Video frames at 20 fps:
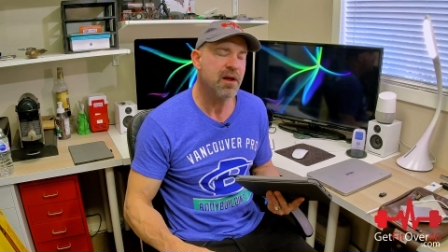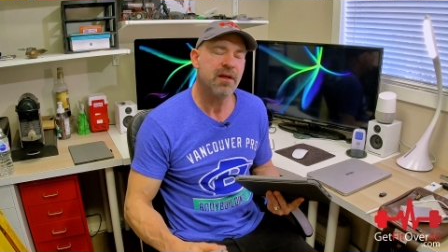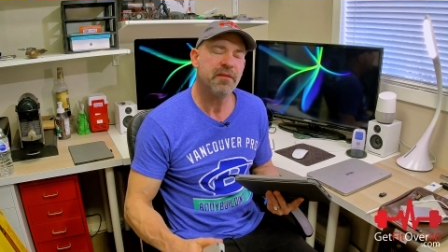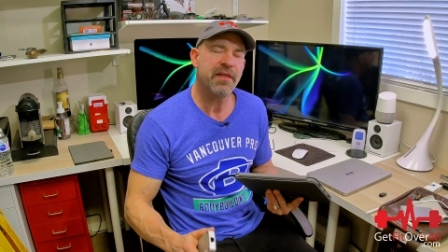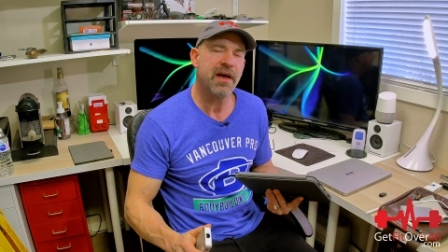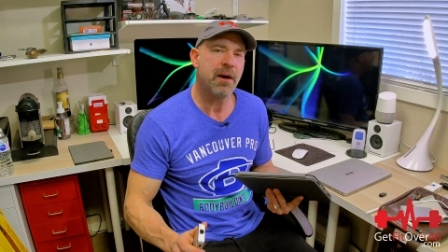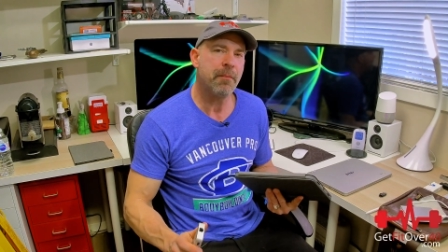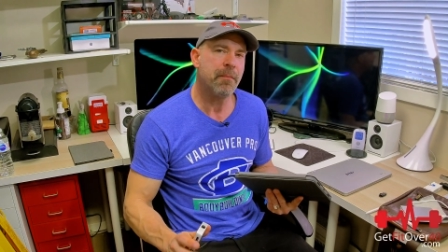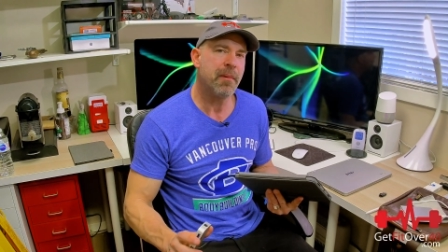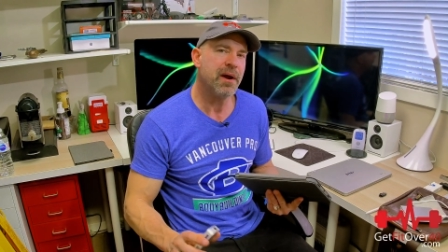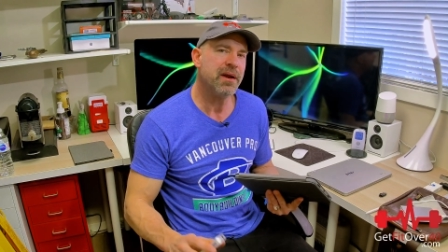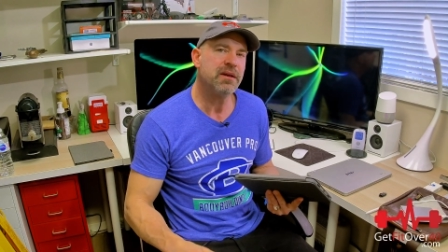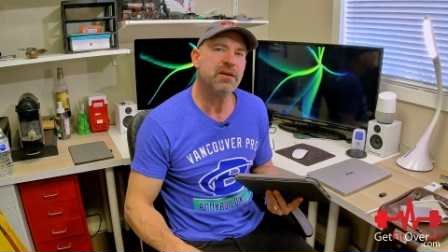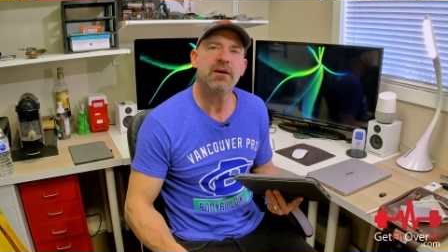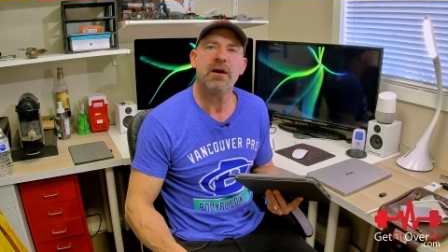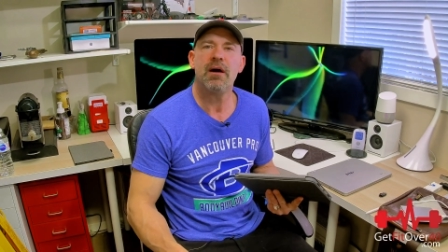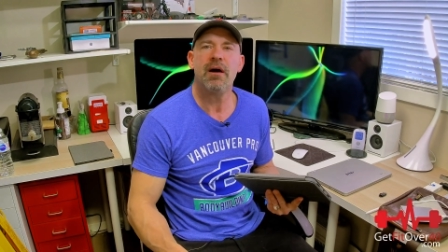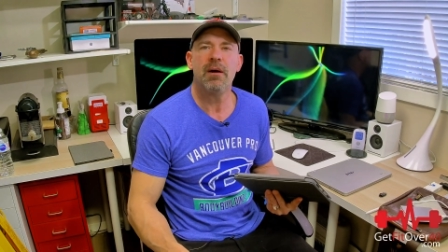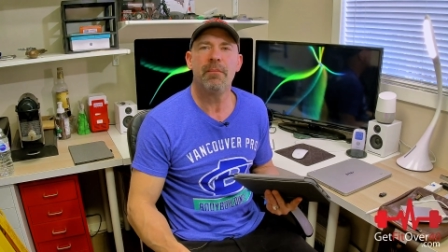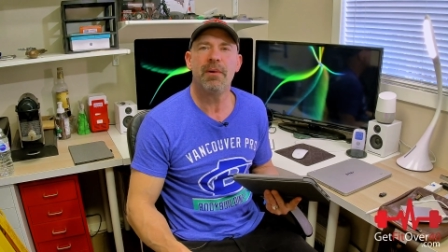That might
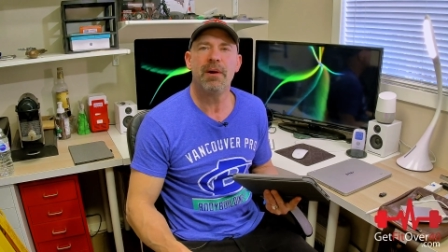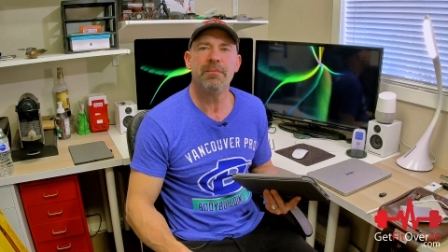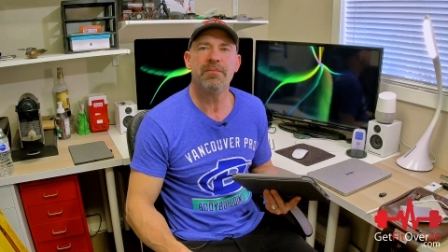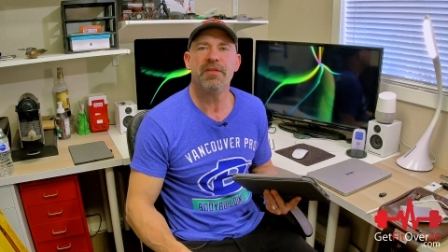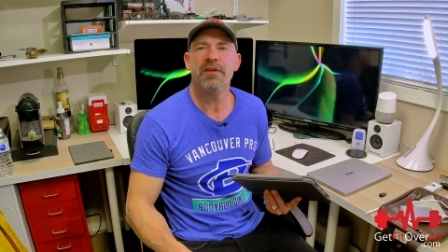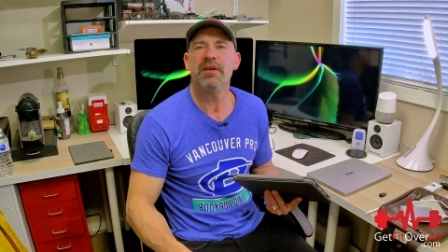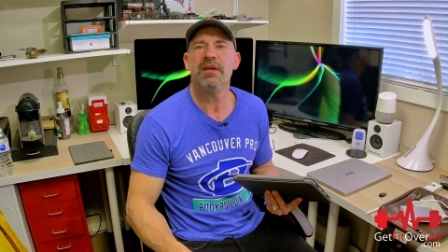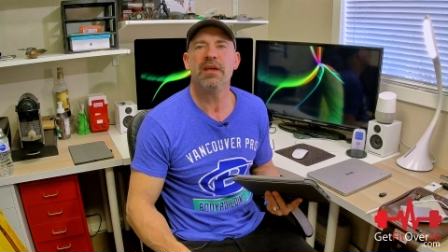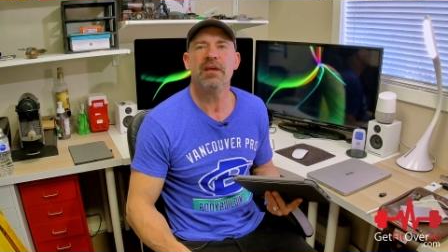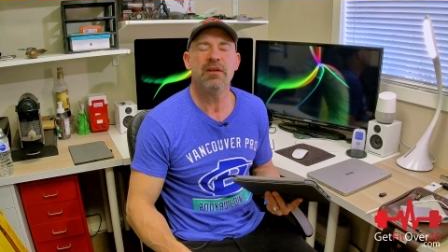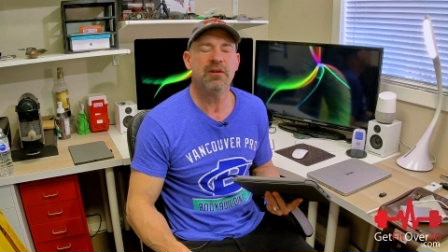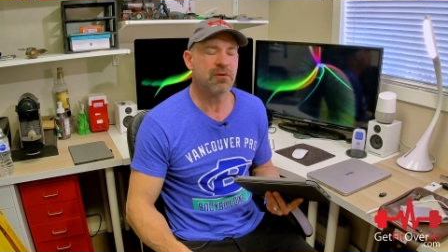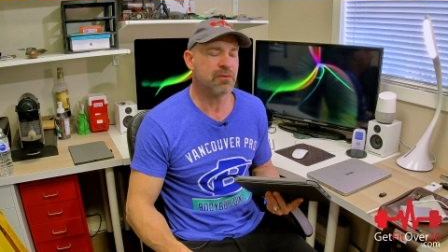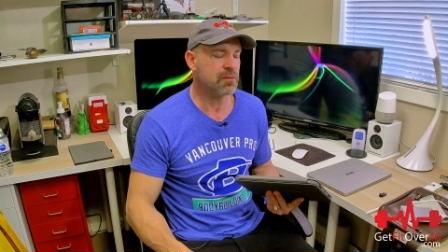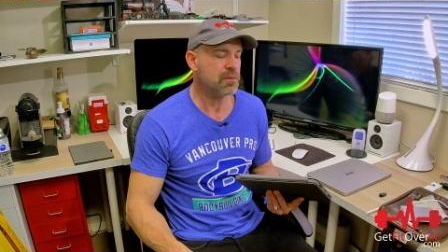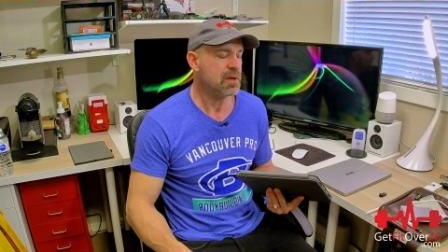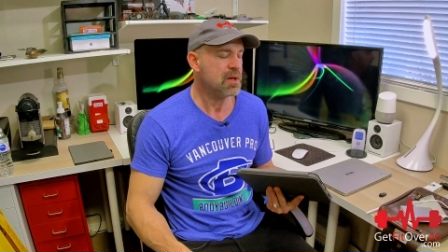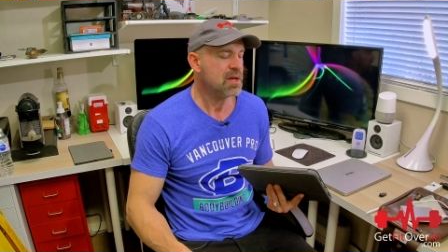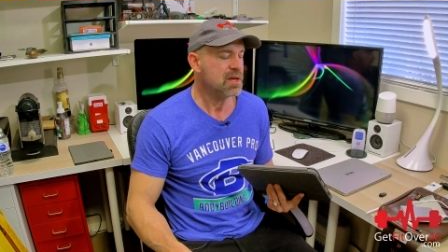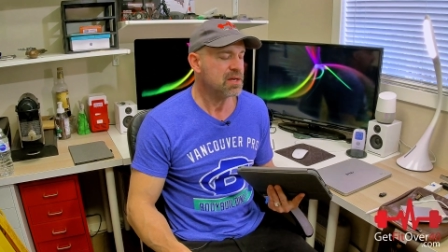come. I'm thinking you
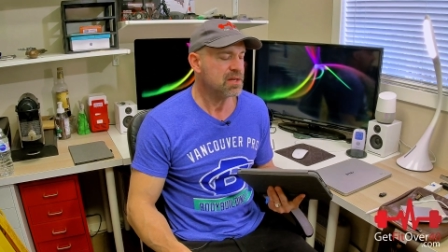know